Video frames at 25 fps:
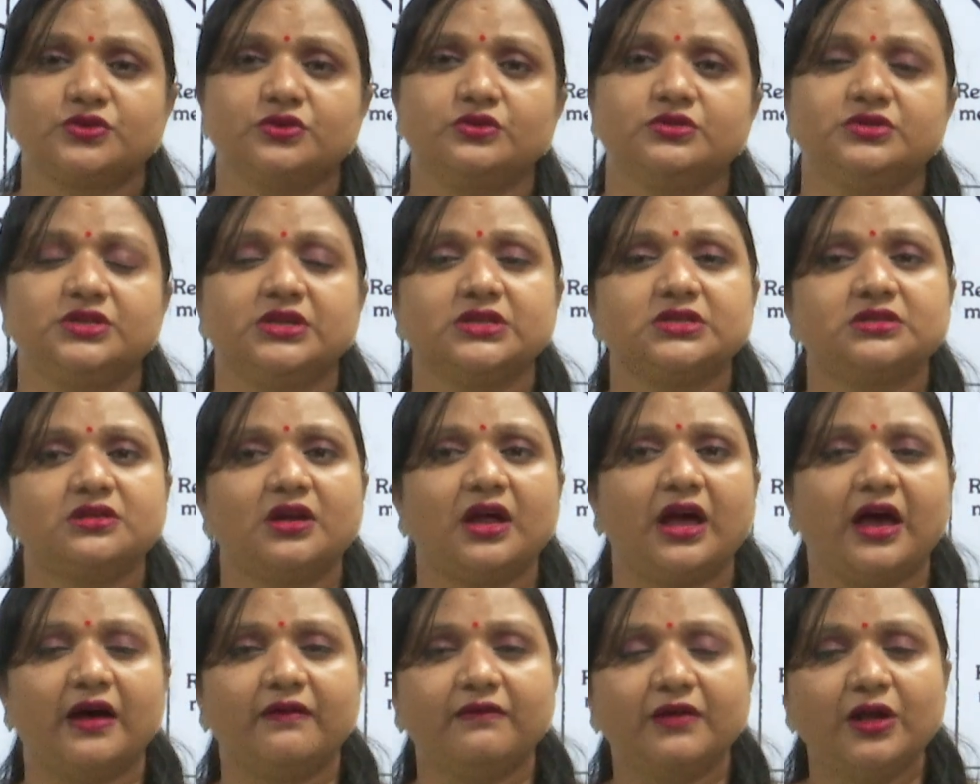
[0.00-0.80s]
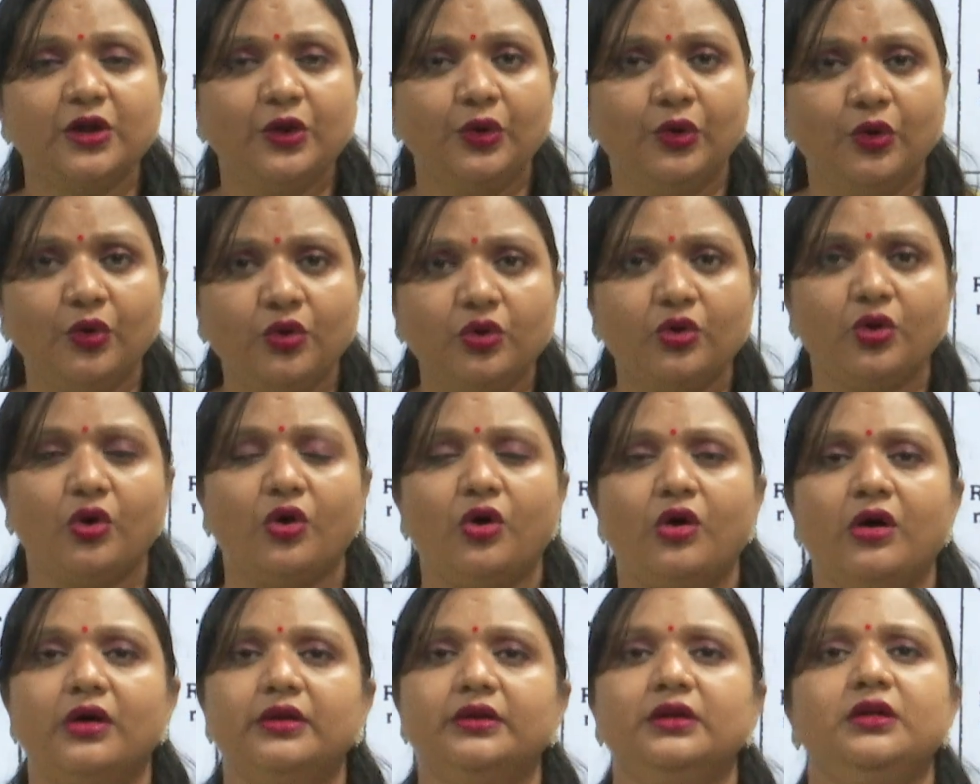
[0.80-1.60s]
So, just have a look
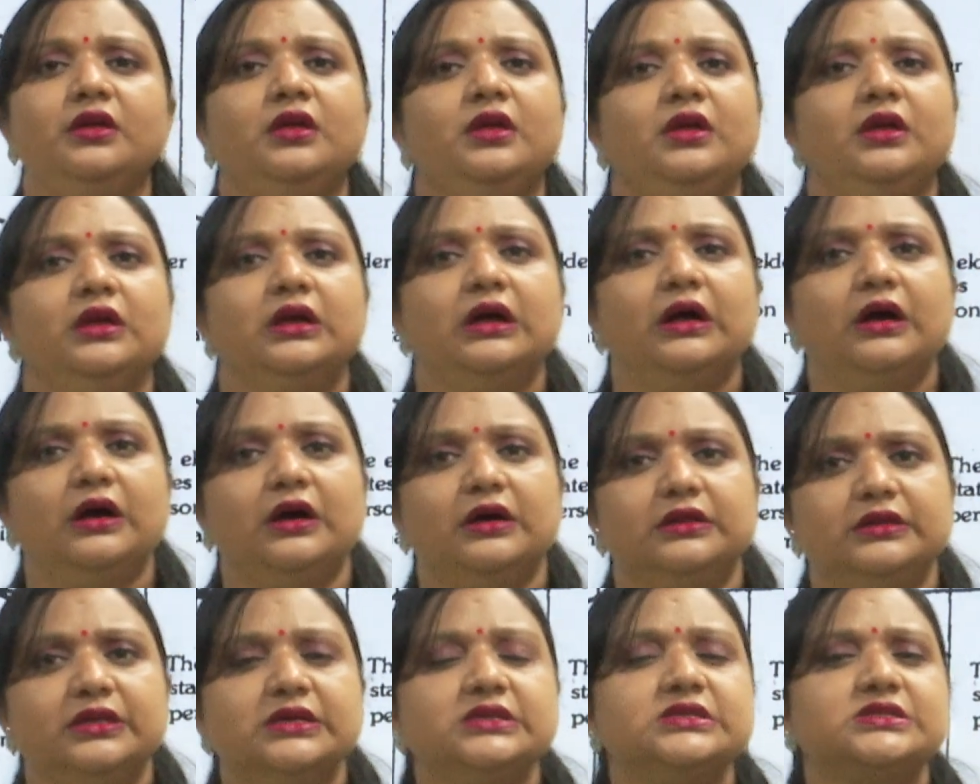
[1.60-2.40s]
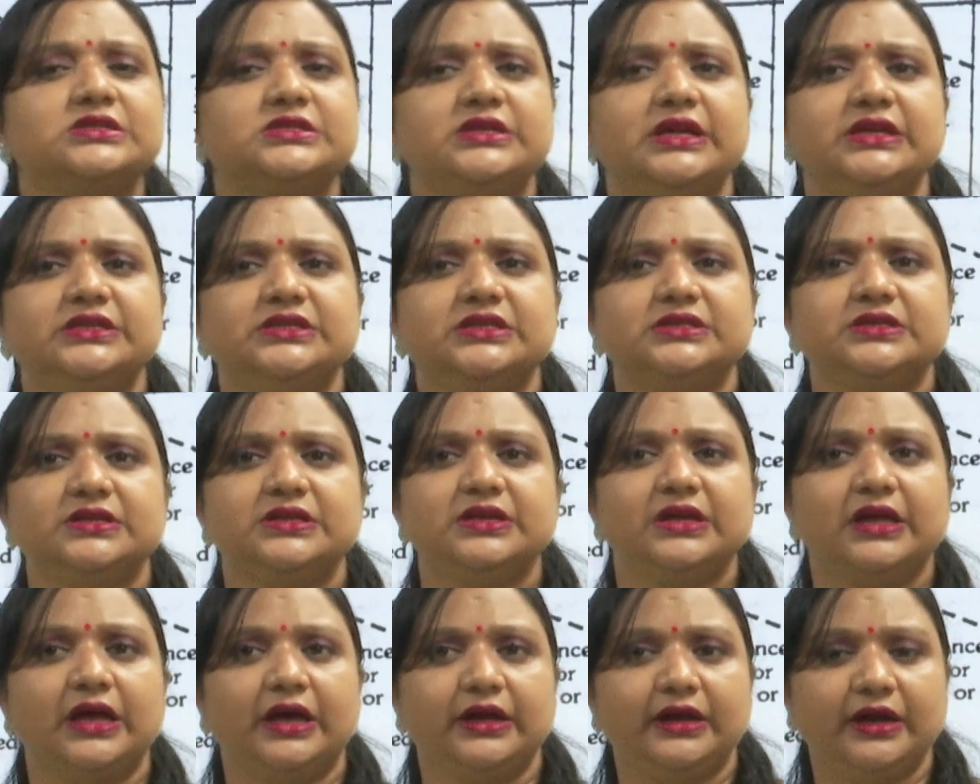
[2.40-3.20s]
on uh, the stages
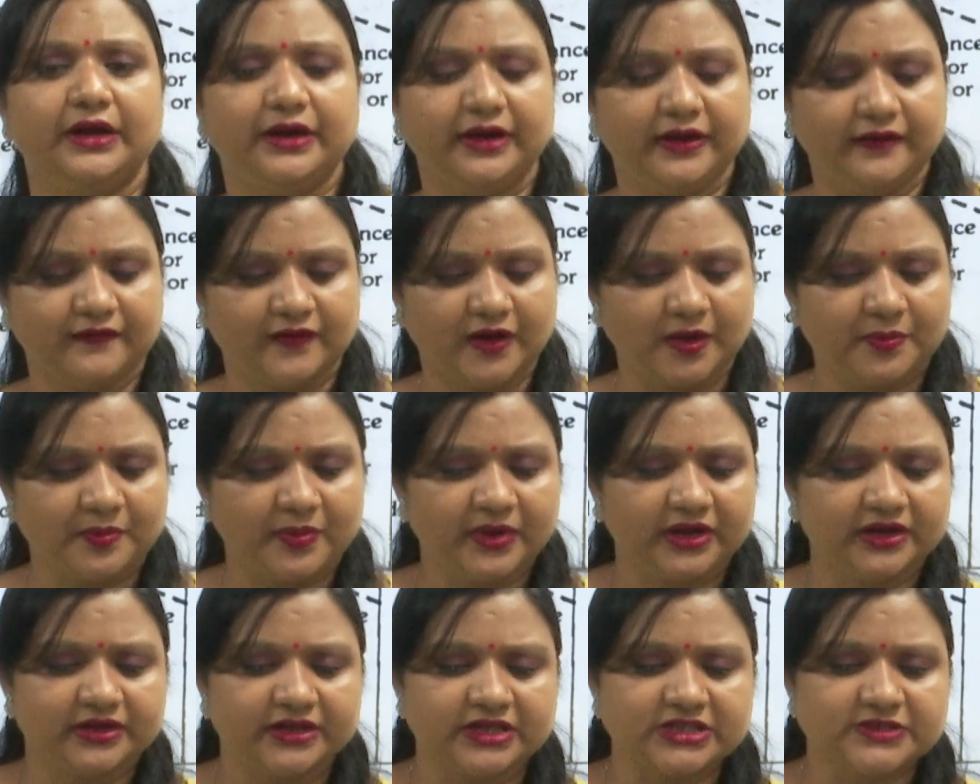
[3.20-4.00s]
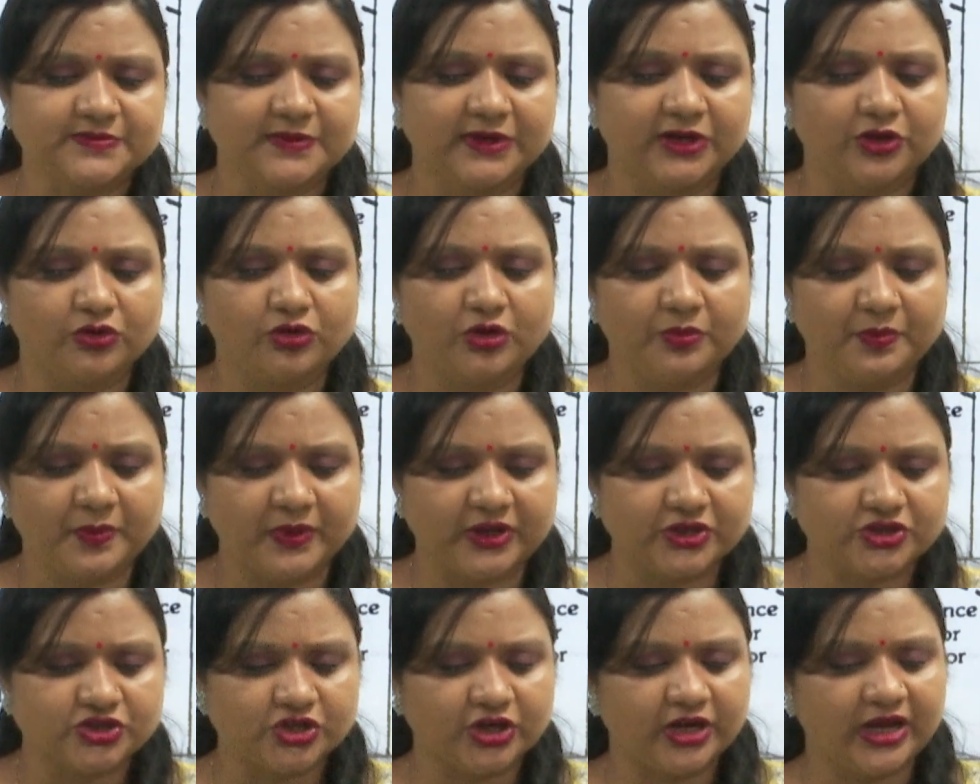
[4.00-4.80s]
in career development. This particular
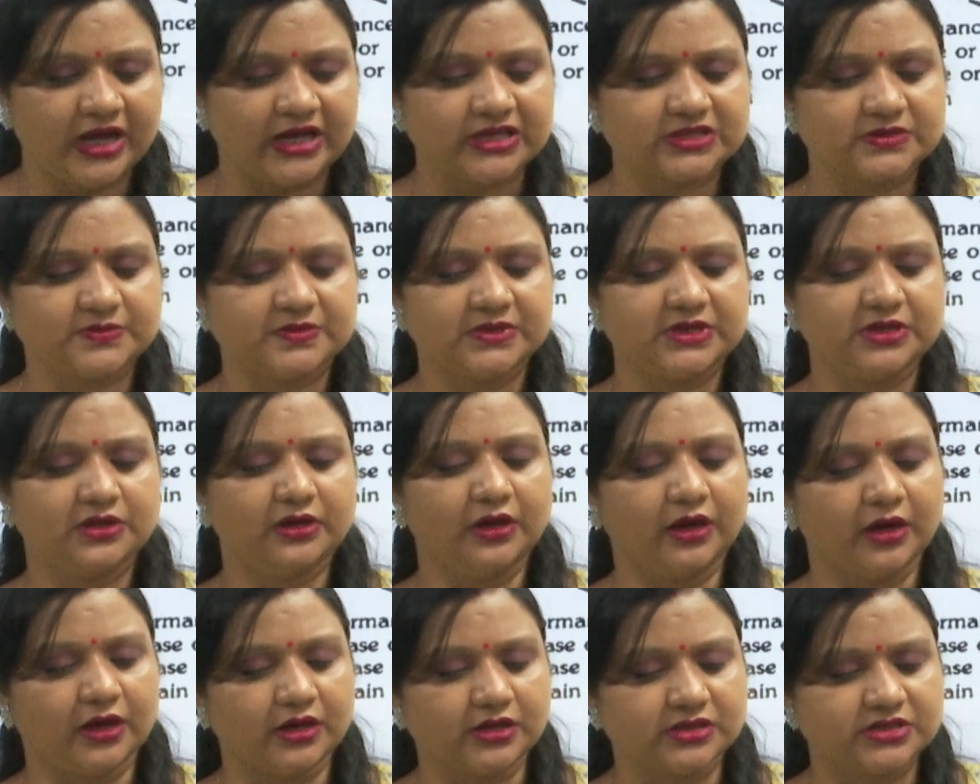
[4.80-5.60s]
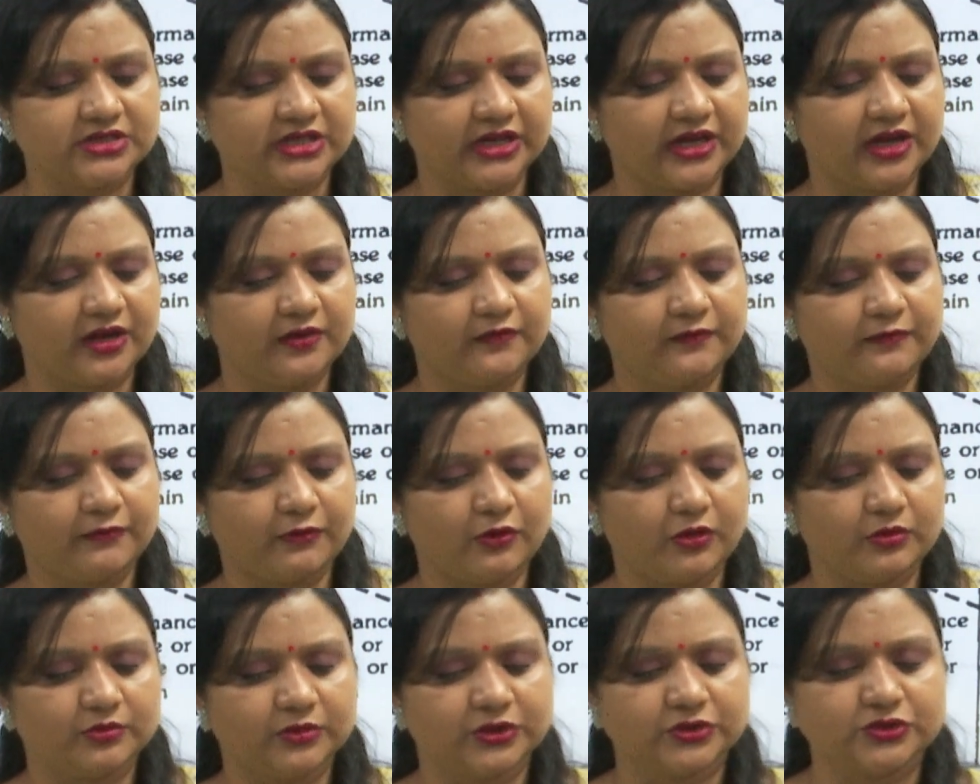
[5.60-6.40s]
picture has been uh, taken
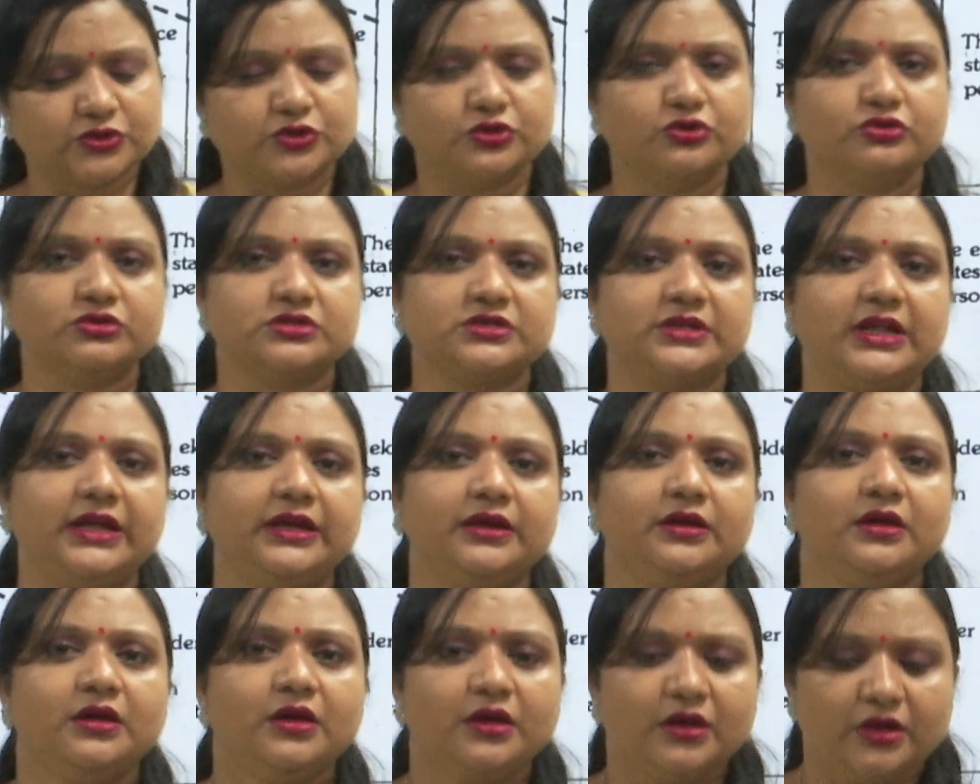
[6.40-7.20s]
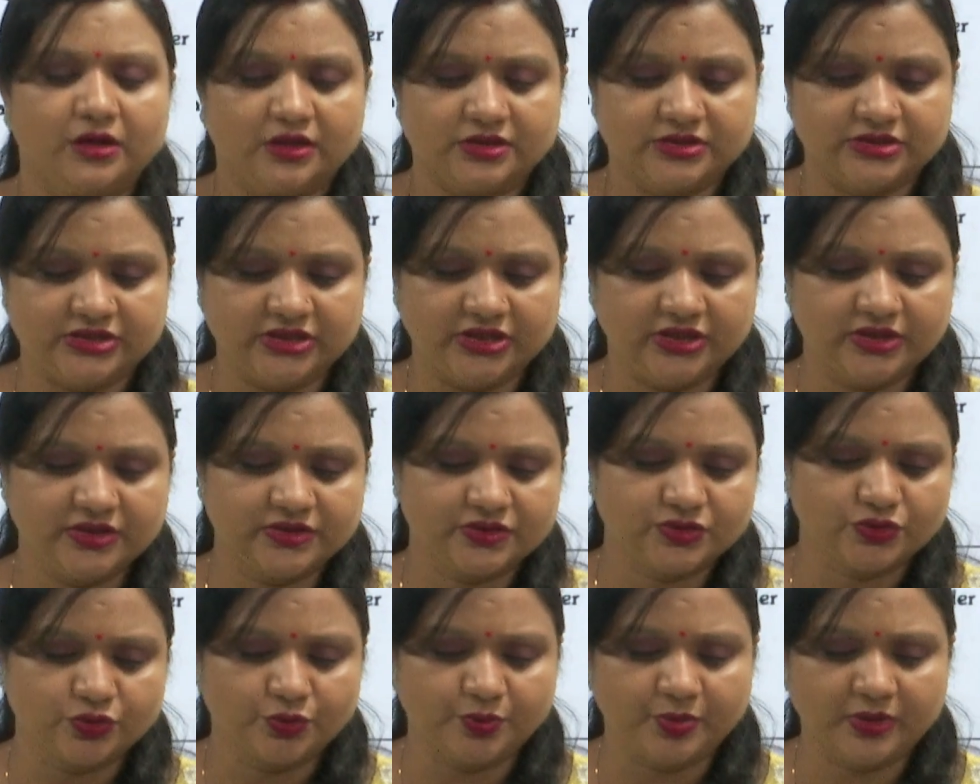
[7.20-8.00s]
from the source like
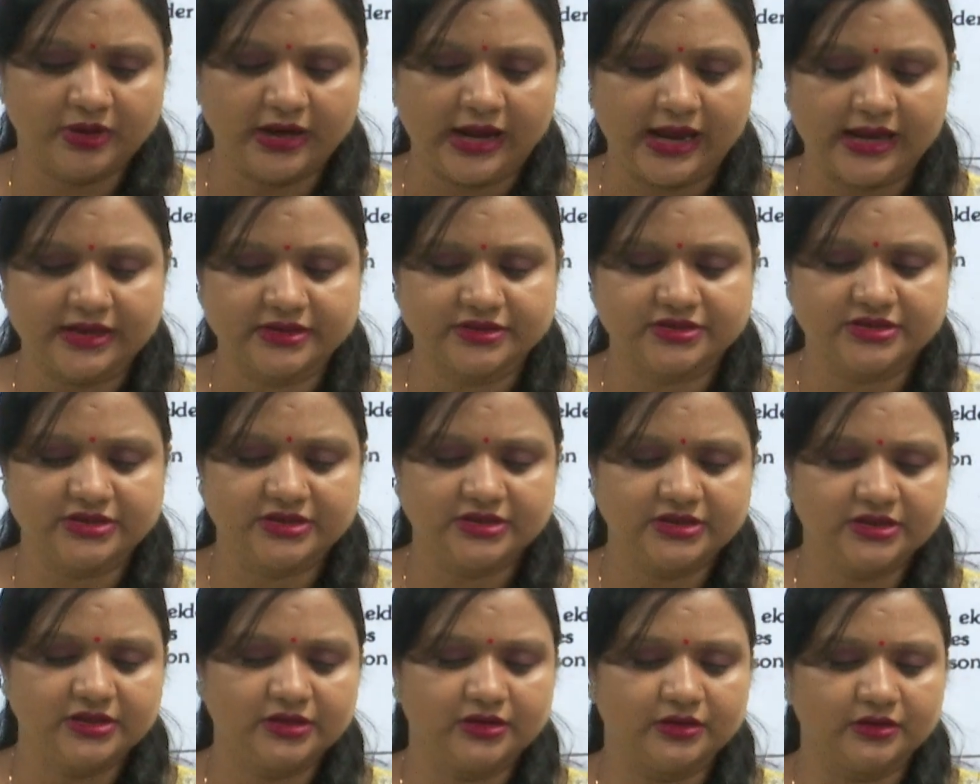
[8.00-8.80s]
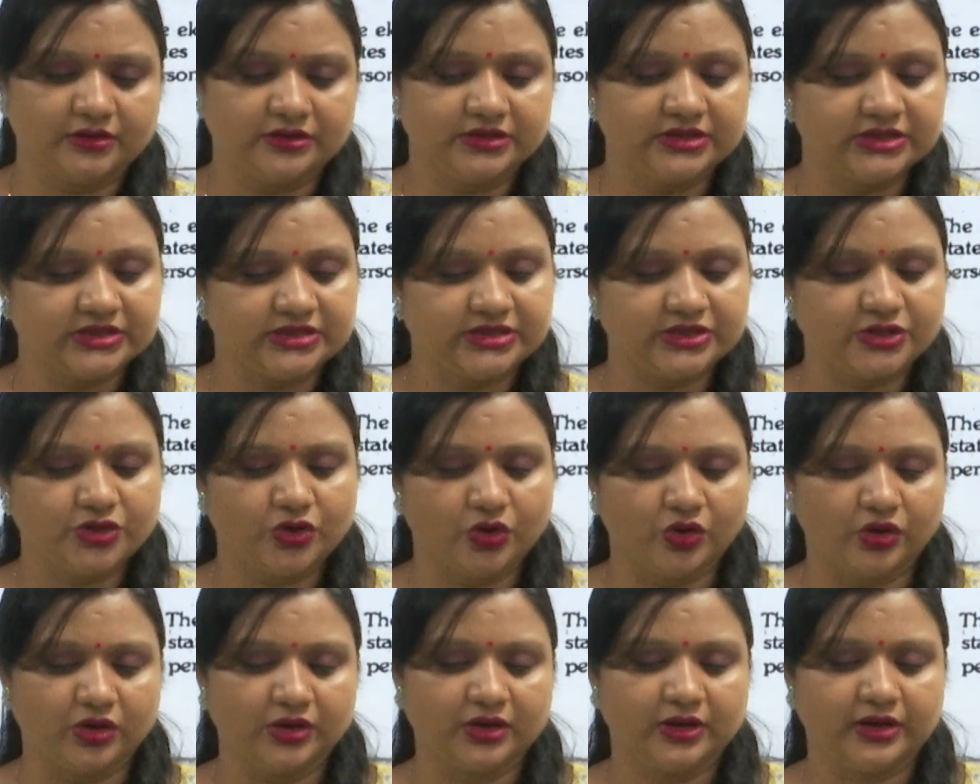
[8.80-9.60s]
DE Super and T, DT
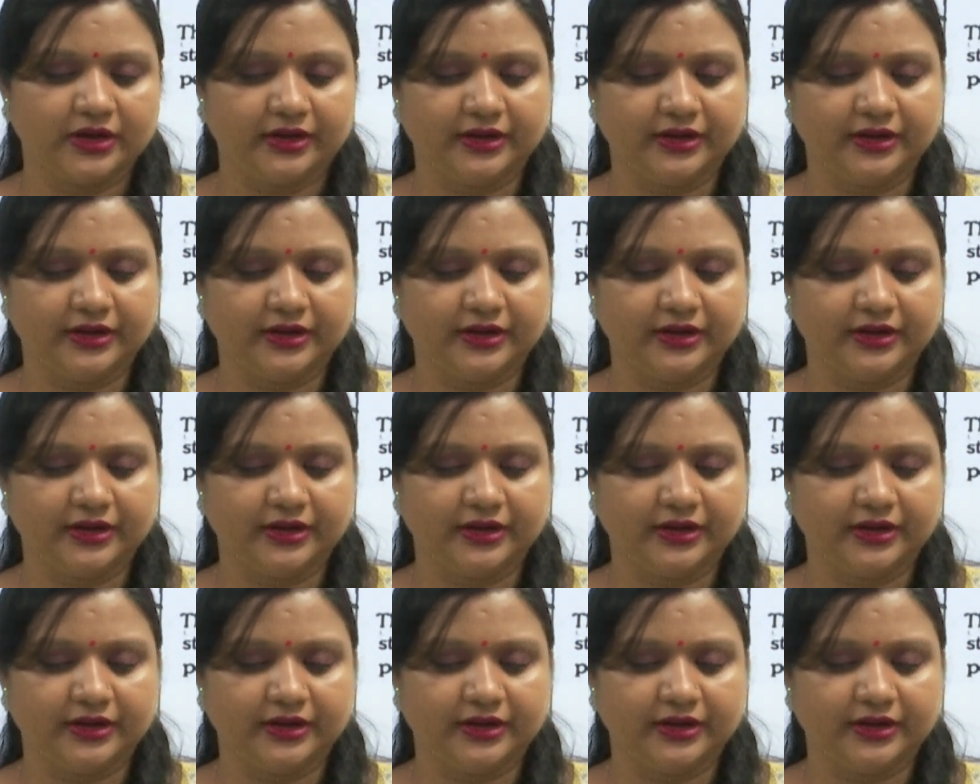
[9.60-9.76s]
Hall